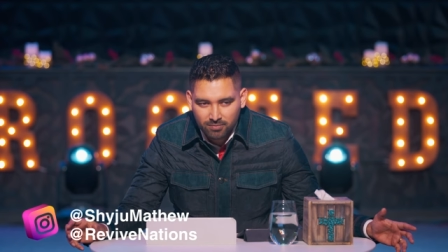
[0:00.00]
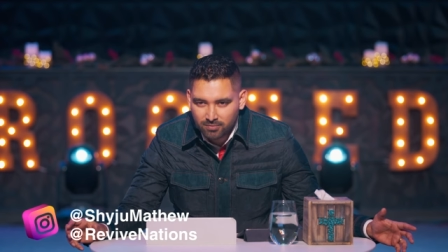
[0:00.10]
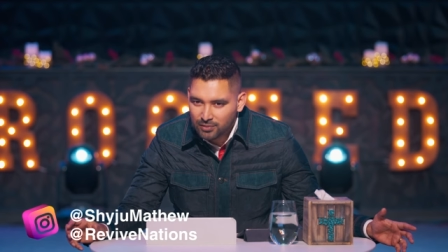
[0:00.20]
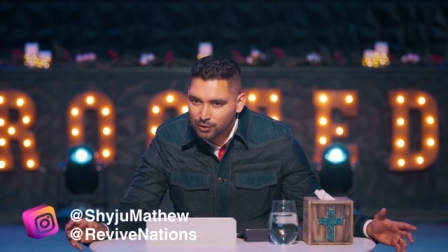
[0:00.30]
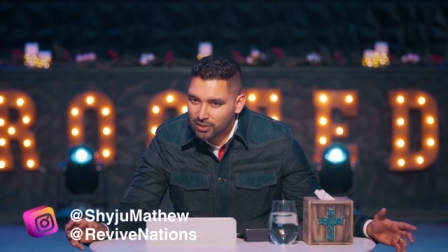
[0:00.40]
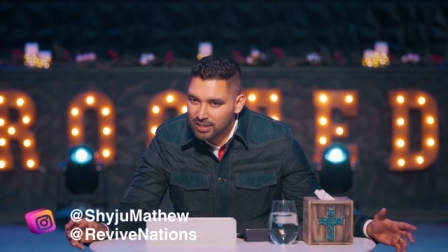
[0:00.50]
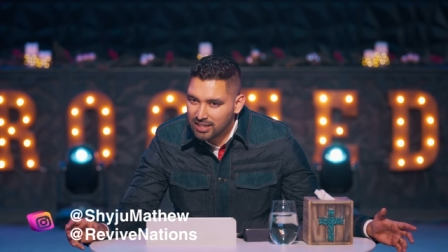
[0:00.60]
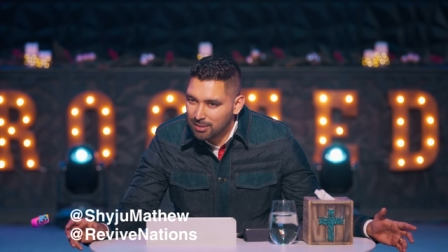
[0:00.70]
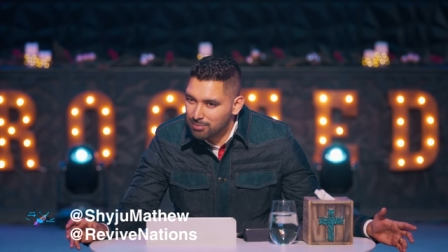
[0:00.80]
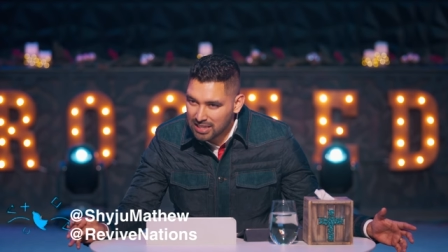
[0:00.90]
So he
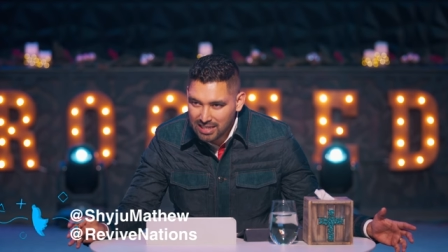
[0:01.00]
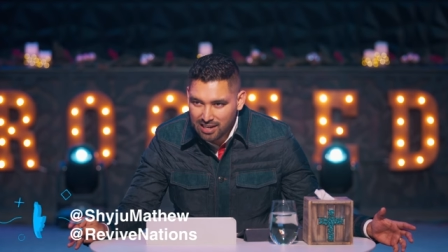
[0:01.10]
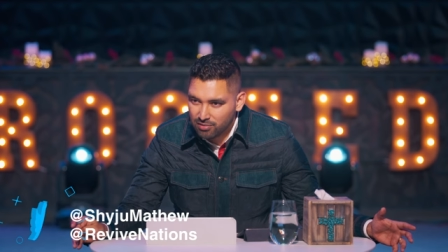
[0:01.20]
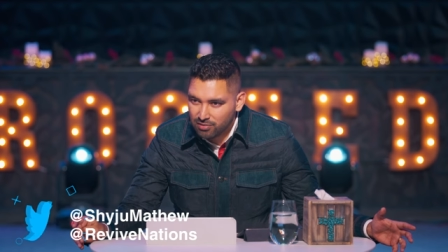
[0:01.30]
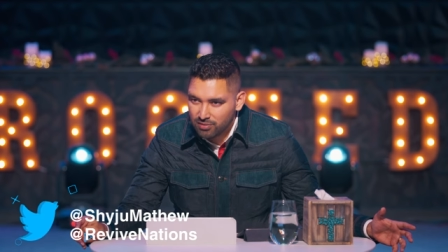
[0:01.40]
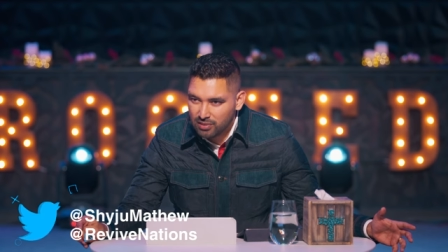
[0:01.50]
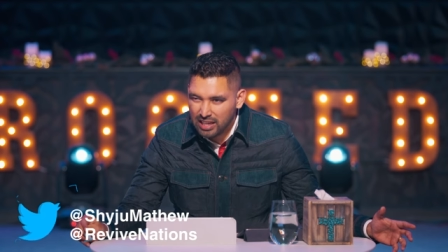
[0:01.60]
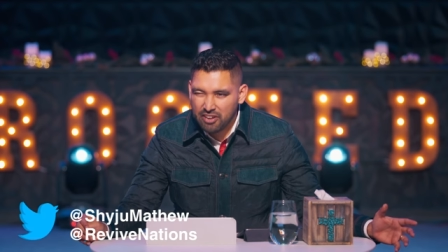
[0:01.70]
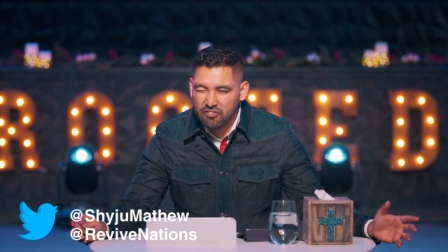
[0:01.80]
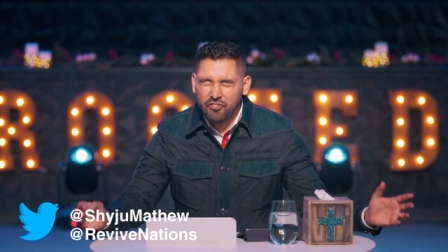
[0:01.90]
comes around
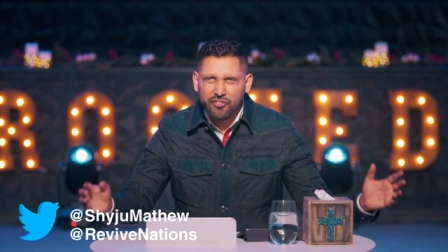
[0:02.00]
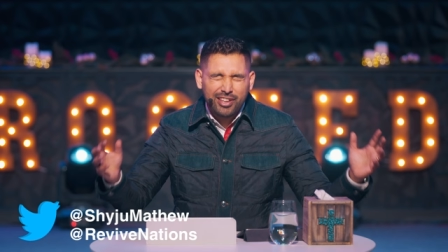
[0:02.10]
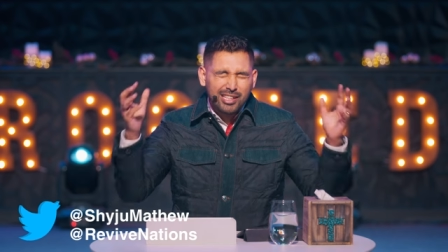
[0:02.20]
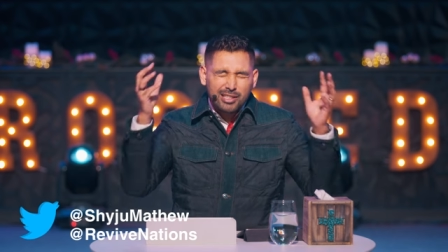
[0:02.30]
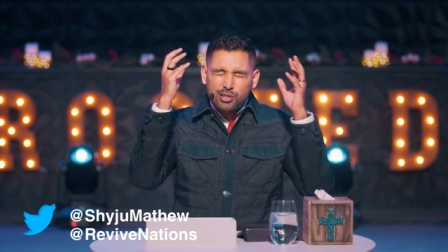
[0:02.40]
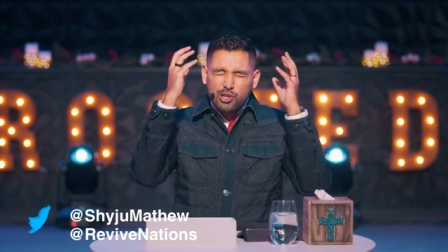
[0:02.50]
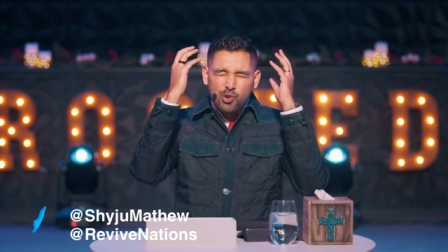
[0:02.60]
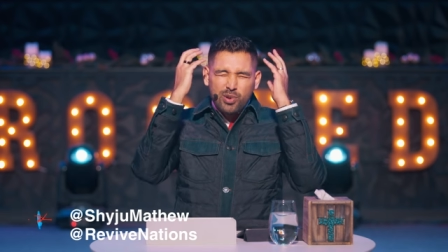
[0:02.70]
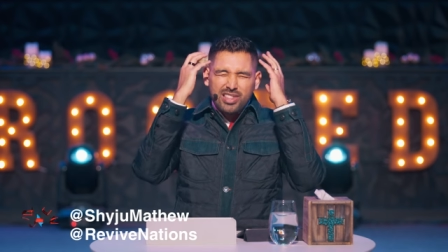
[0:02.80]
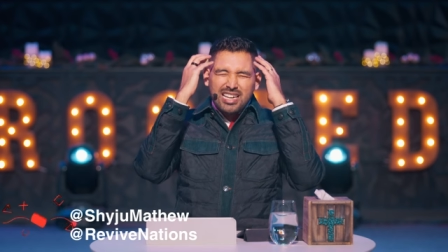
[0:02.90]
and fills you
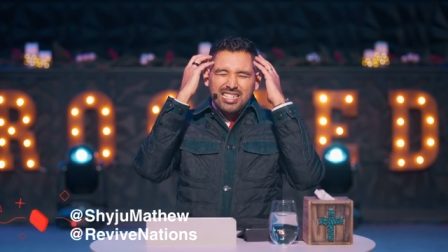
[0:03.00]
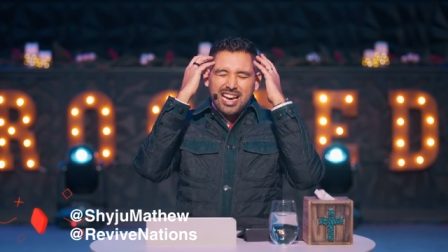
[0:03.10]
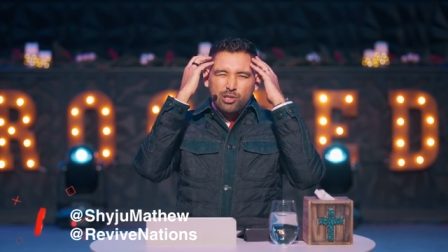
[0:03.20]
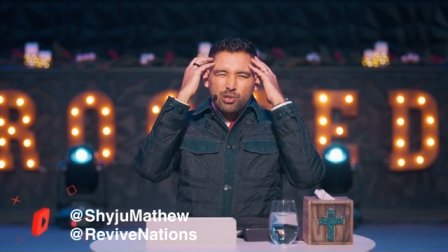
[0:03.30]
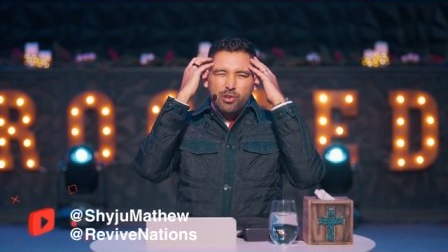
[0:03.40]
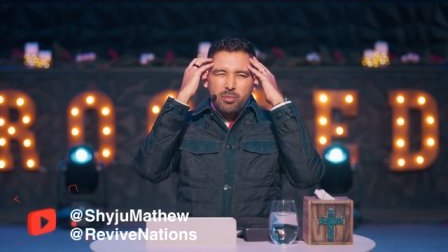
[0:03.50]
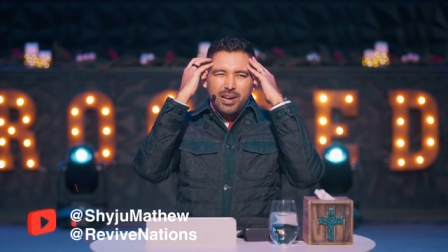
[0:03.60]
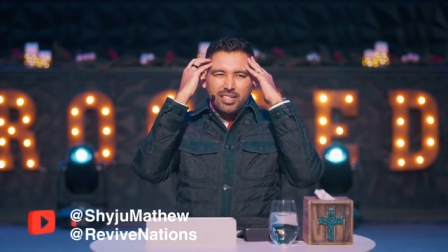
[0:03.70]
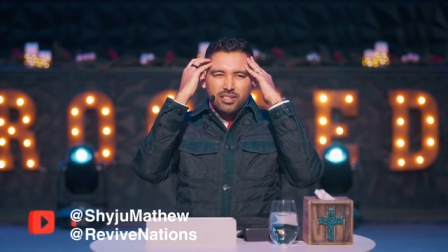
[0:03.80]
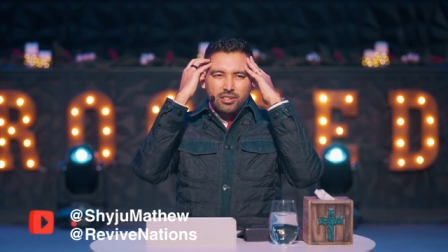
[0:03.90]
with attacks of your mind.